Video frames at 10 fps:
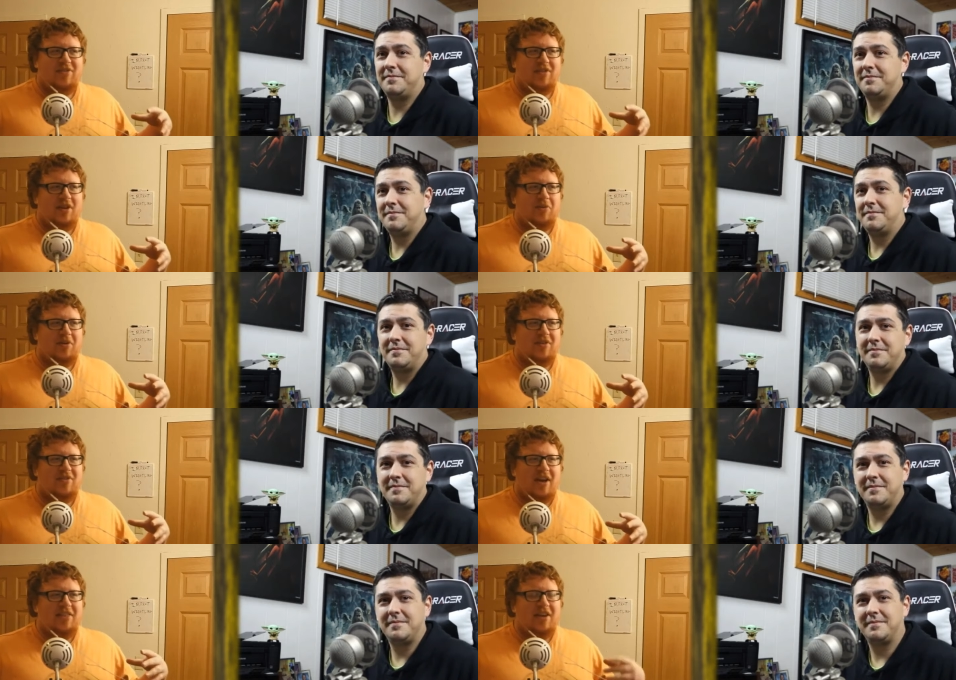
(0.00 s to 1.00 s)
Speaker 1: It was.
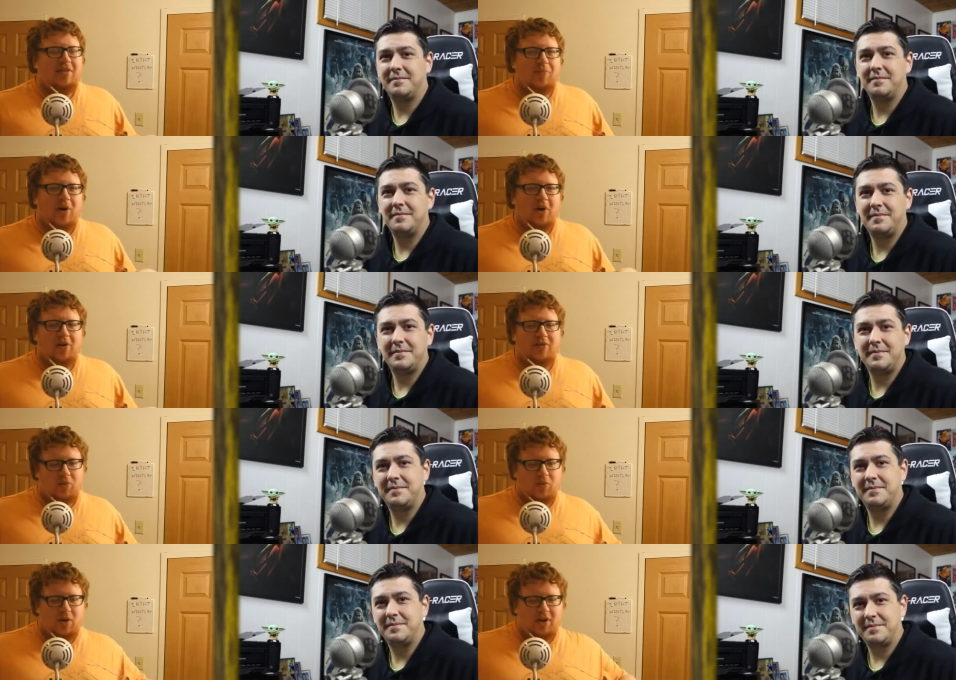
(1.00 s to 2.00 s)
I think part of it
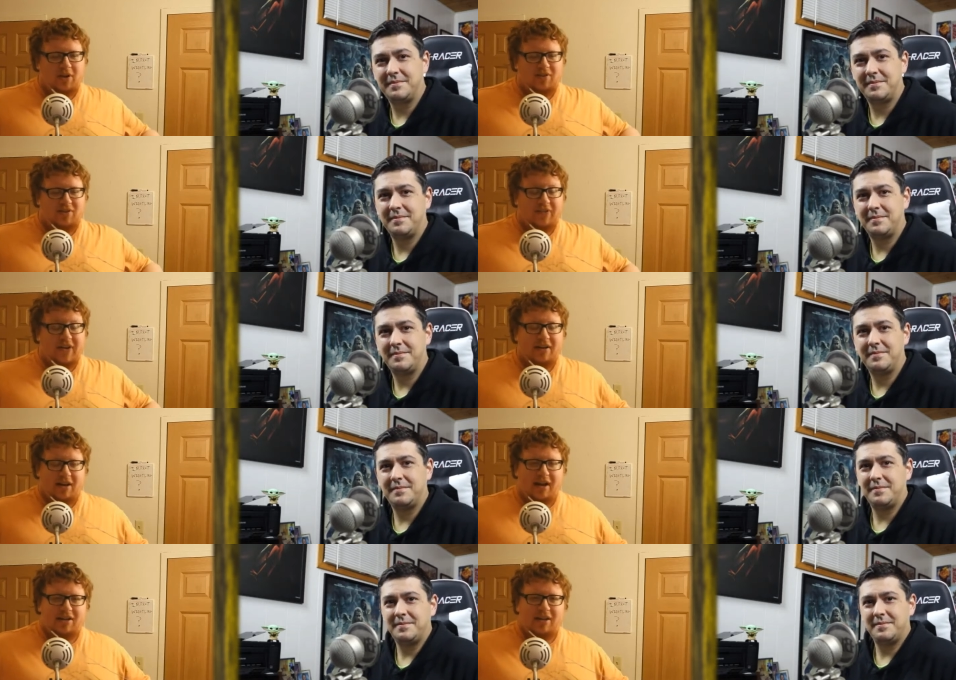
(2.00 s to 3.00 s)
was the fact that
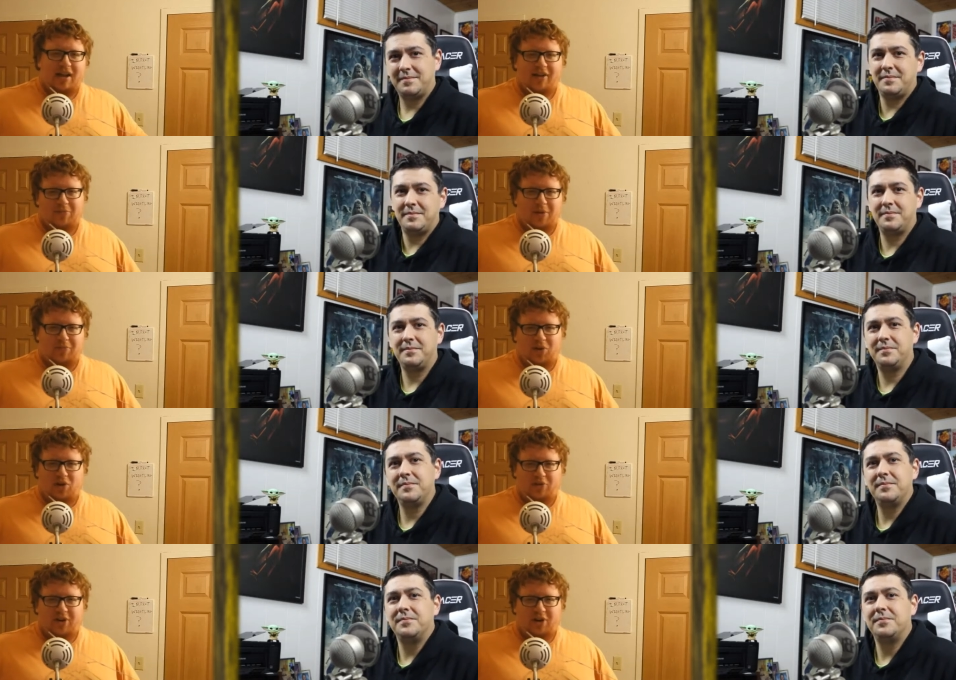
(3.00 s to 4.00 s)
I did have people
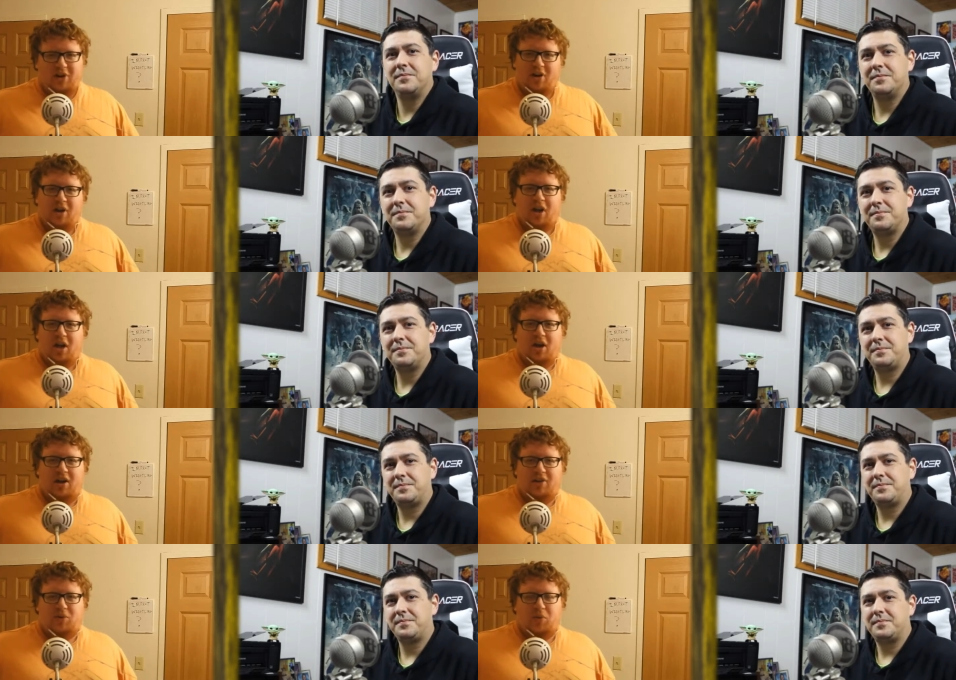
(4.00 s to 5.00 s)
over, uh,
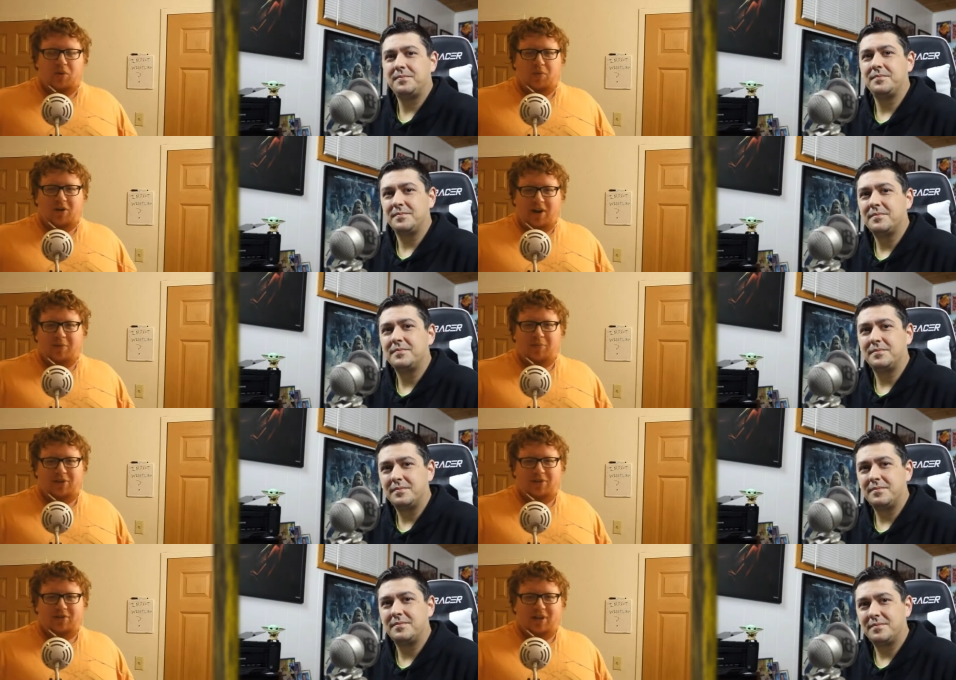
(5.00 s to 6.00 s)
so we weren't able
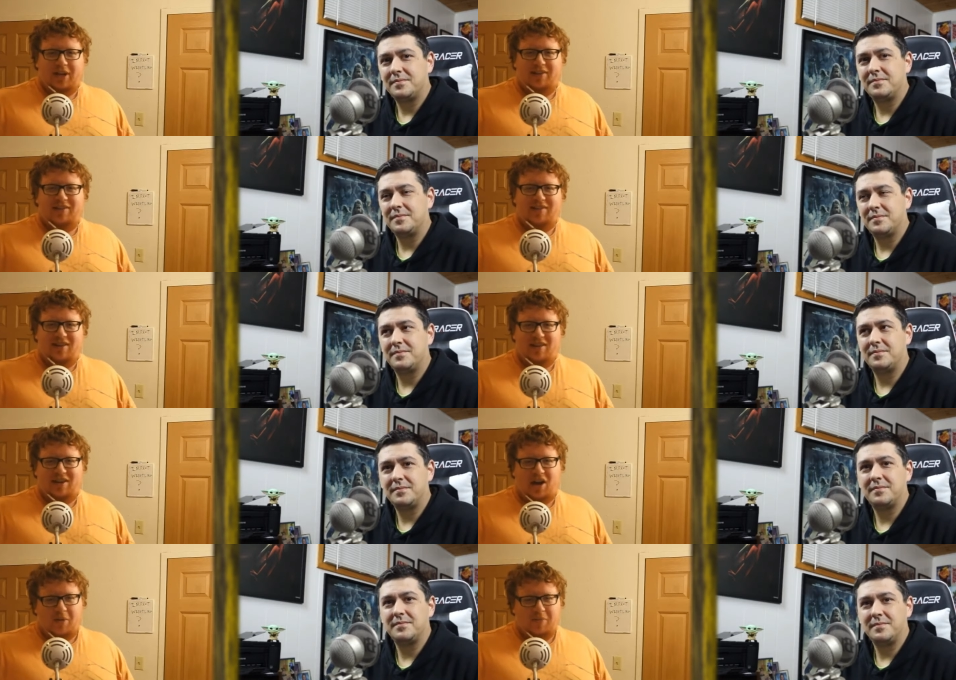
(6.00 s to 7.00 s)
to like listen to the
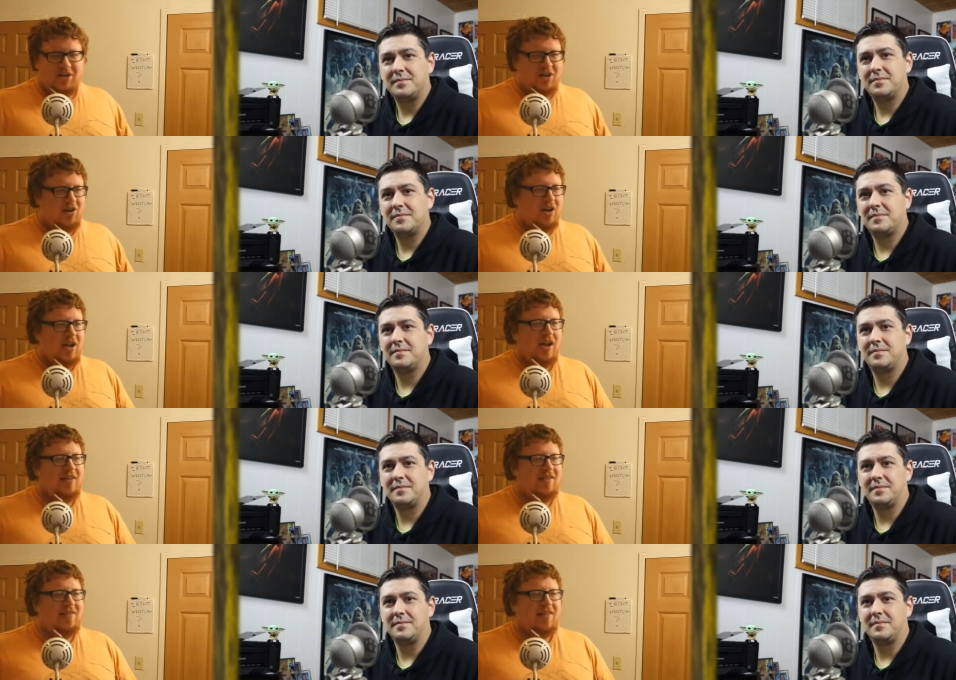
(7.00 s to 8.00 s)
commentary
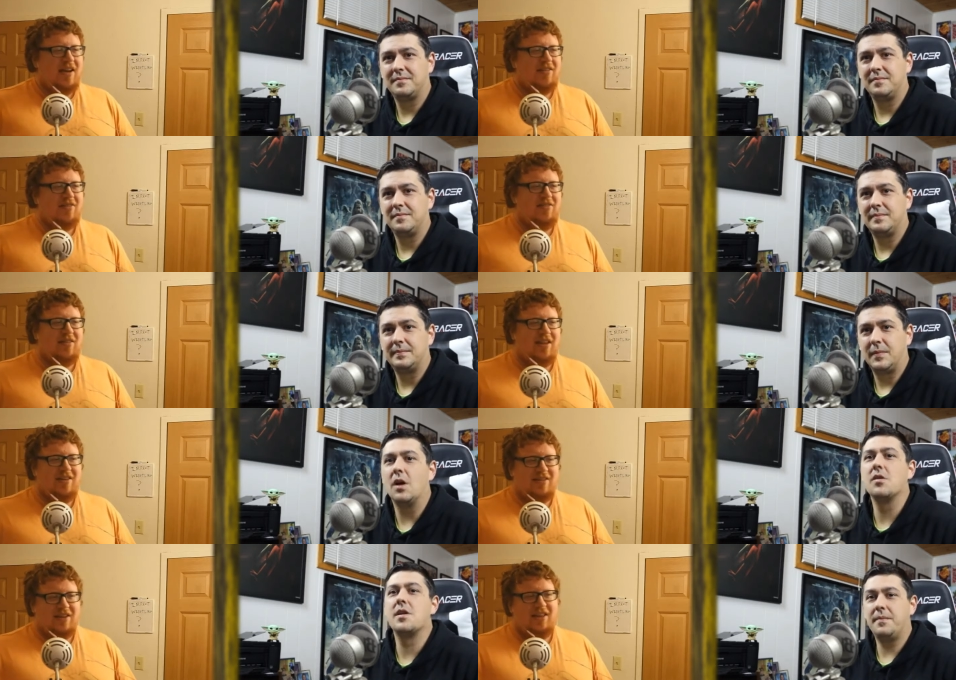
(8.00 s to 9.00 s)
as as
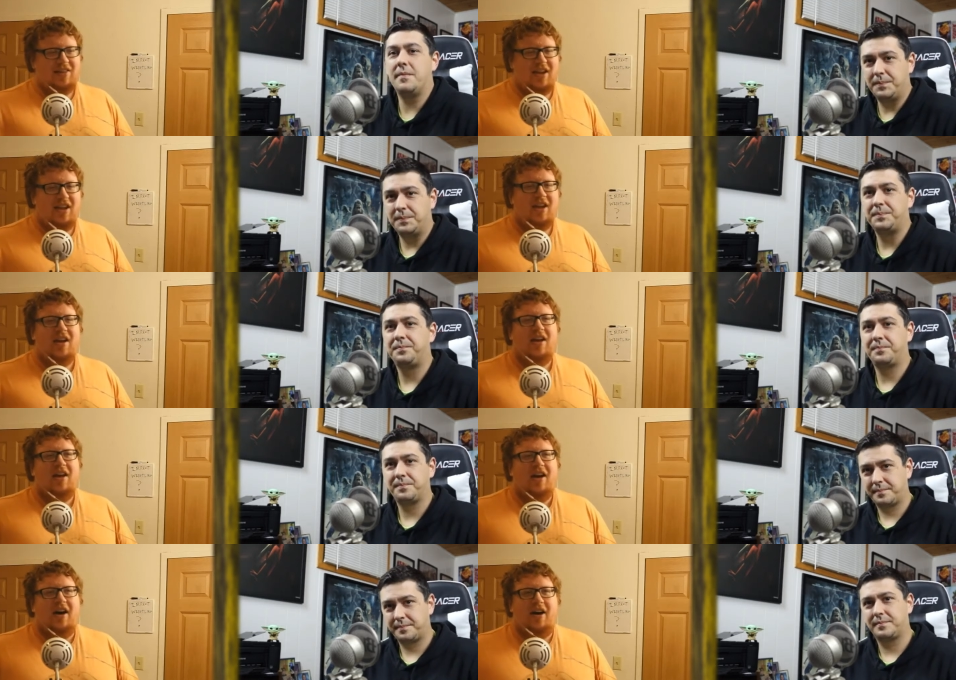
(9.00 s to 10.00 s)
intently, okay.
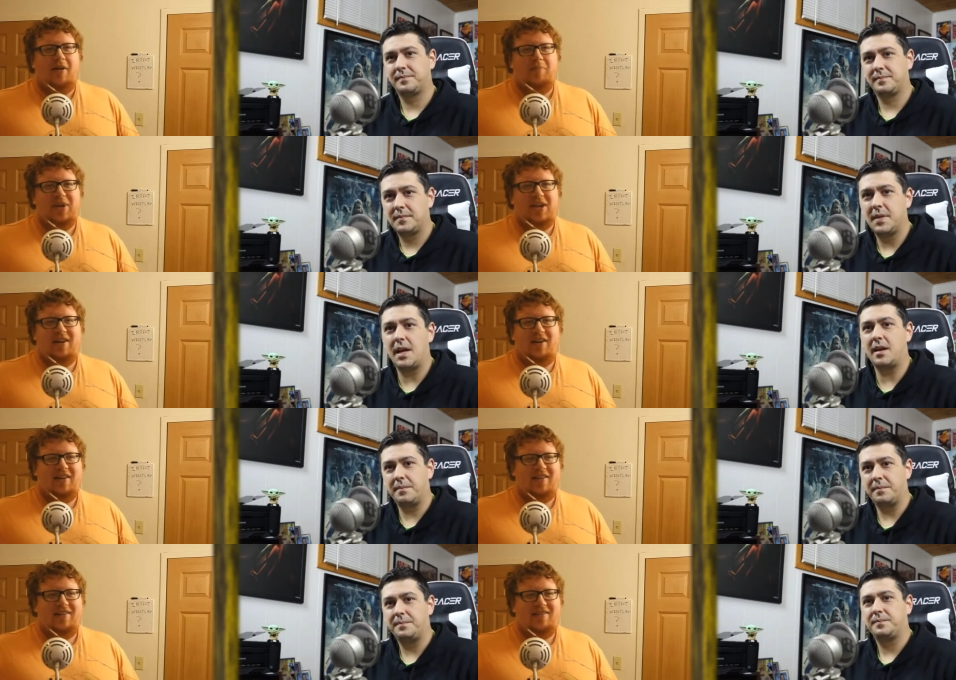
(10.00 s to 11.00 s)
um,
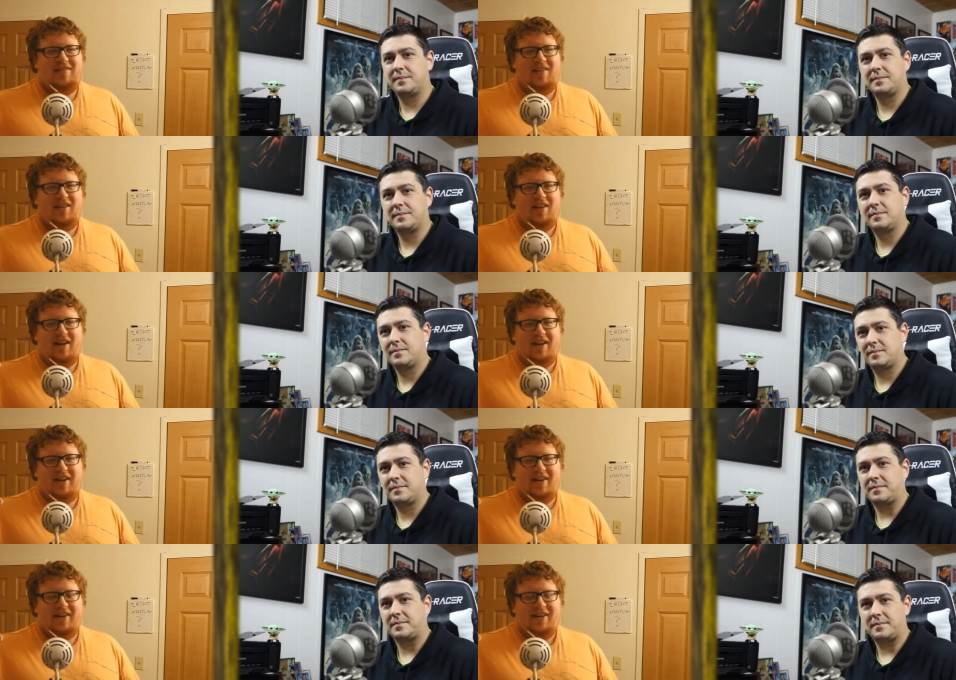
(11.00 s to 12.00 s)
because yeah. uh,